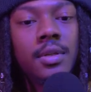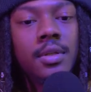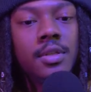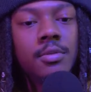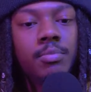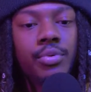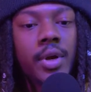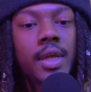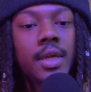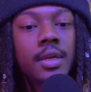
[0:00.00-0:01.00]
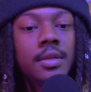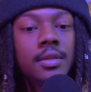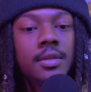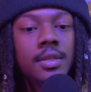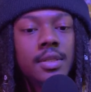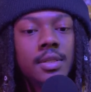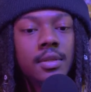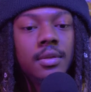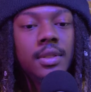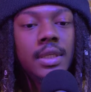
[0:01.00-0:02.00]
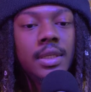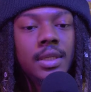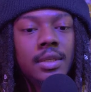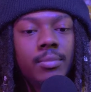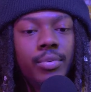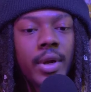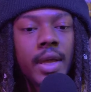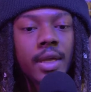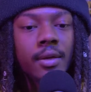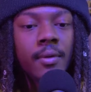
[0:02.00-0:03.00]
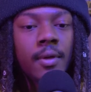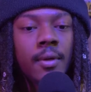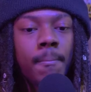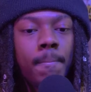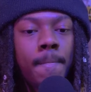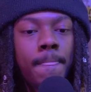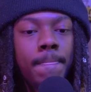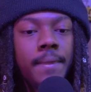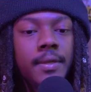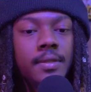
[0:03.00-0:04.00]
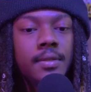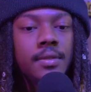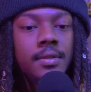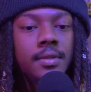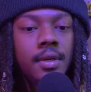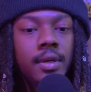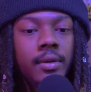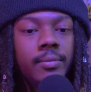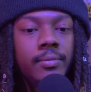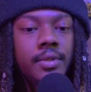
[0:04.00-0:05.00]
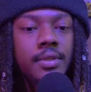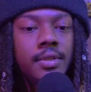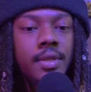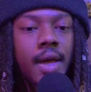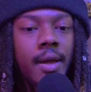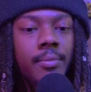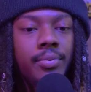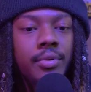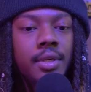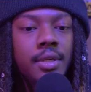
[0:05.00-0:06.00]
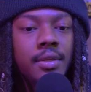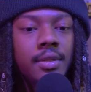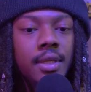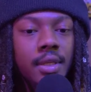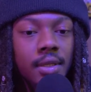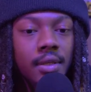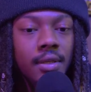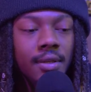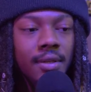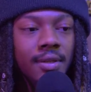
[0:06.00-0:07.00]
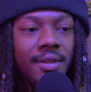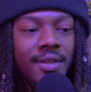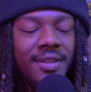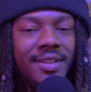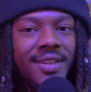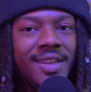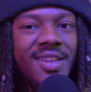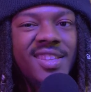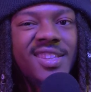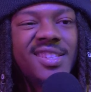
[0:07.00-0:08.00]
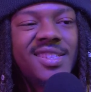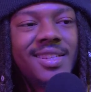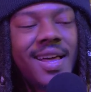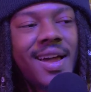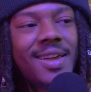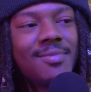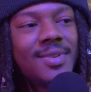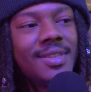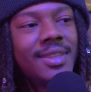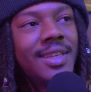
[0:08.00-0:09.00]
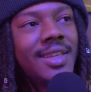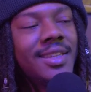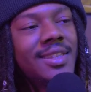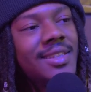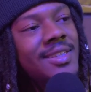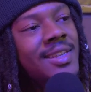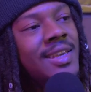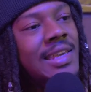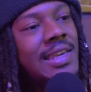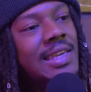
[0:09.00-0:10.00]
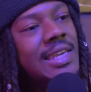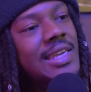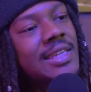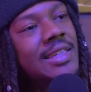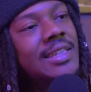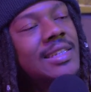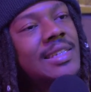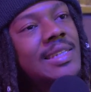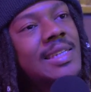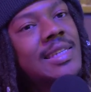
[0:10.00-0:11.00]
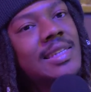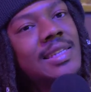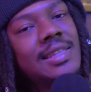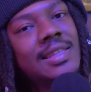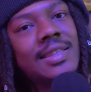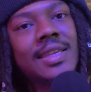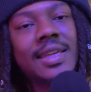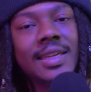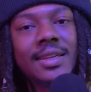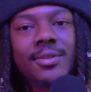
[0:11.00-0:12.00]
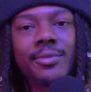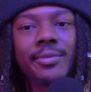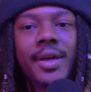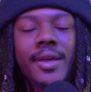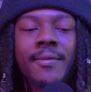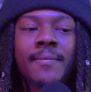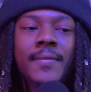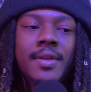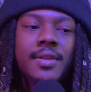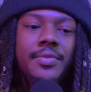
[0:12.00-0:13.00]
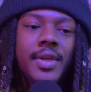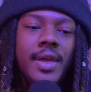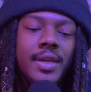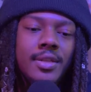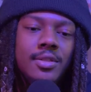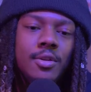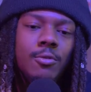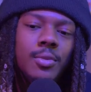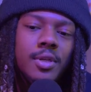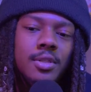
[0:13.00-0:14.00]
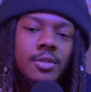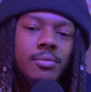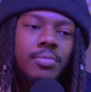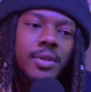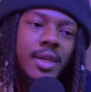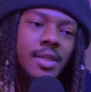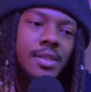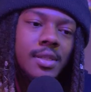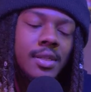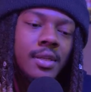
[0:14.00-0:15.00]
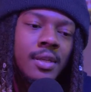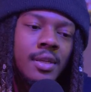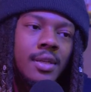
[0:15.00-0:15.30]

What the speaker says: this brain, this leaky brain, this not pretty thing, this slimy thing, this inconsistent thing, right? That has so much complexity,